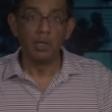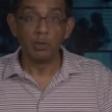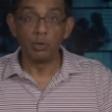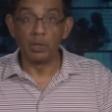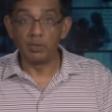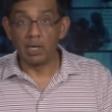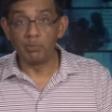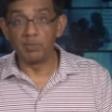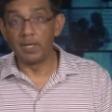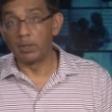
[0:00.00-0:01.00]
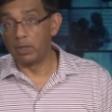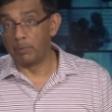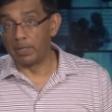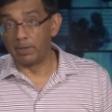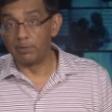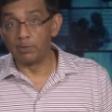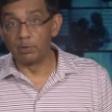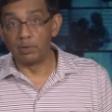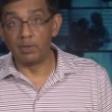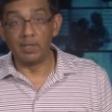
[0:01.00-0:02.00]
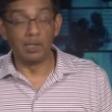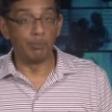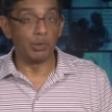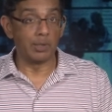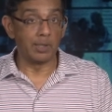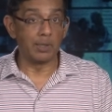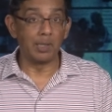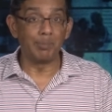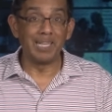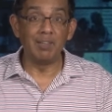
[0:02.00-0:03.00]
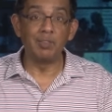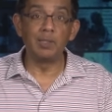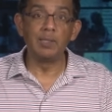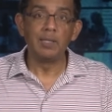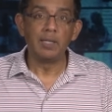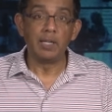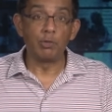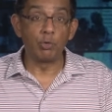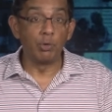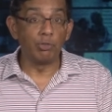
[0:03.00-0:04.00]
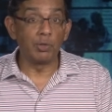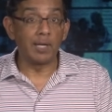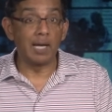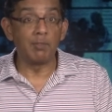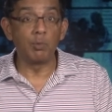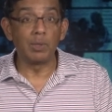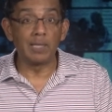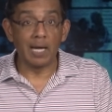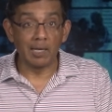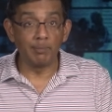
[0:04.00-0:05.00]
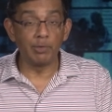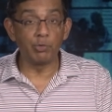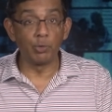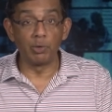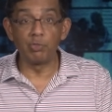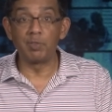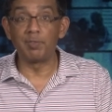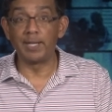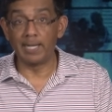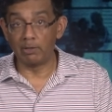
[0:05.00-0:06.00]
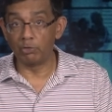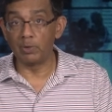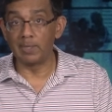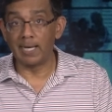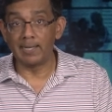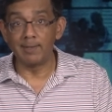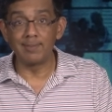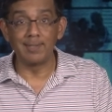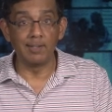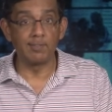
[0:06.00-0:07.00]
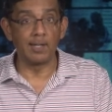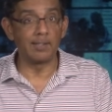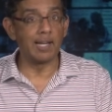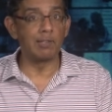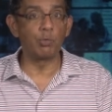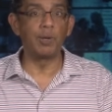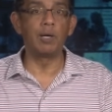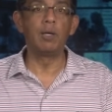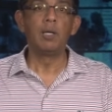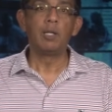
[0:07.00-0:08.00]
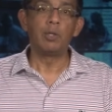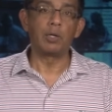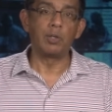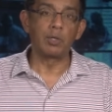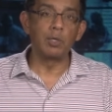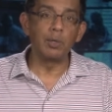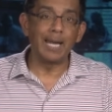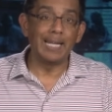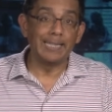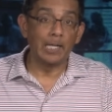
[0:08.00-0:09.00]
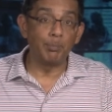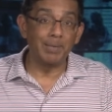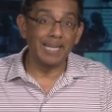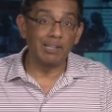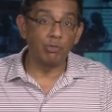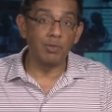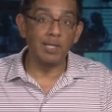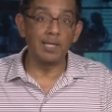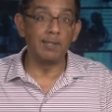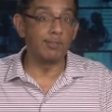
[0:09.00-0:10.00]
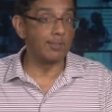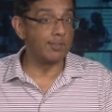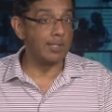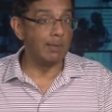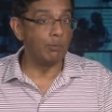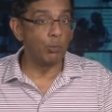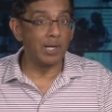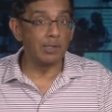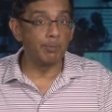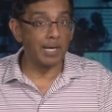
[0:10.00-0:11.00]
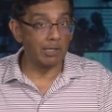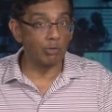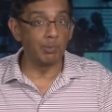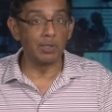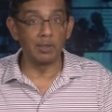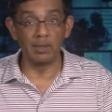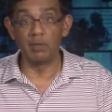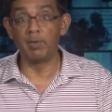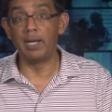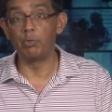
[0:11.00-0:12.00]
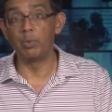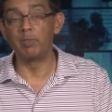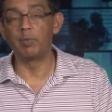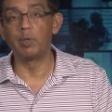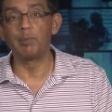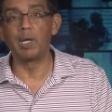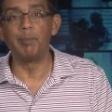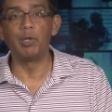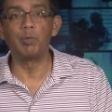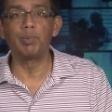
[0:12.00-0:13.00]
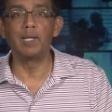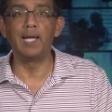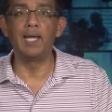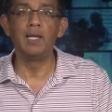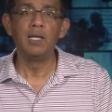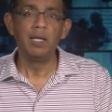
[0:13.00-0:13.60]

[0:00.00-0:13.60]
During times of economic uncertainty and political upheaval, it's crucial to have a reliable source of financial guidance and insight. That's where Dr. Kirk Elliott, PhD, and his esteemed wealth management advisory firm come into play.